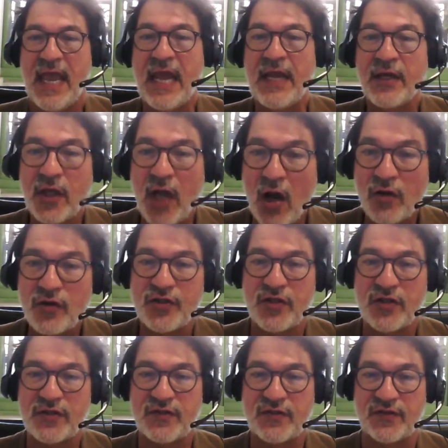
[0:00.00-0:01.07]
and
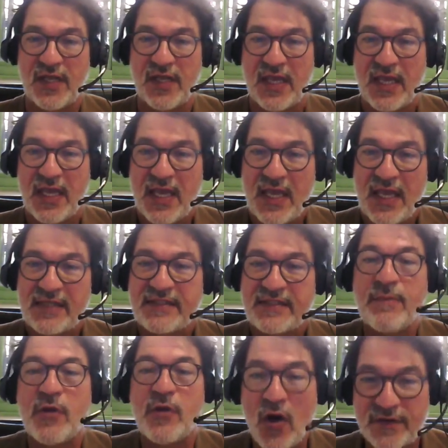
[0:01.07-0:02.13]
conscious
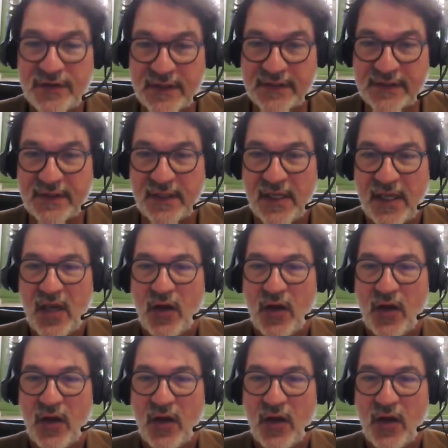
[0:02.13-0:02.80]
semiosis,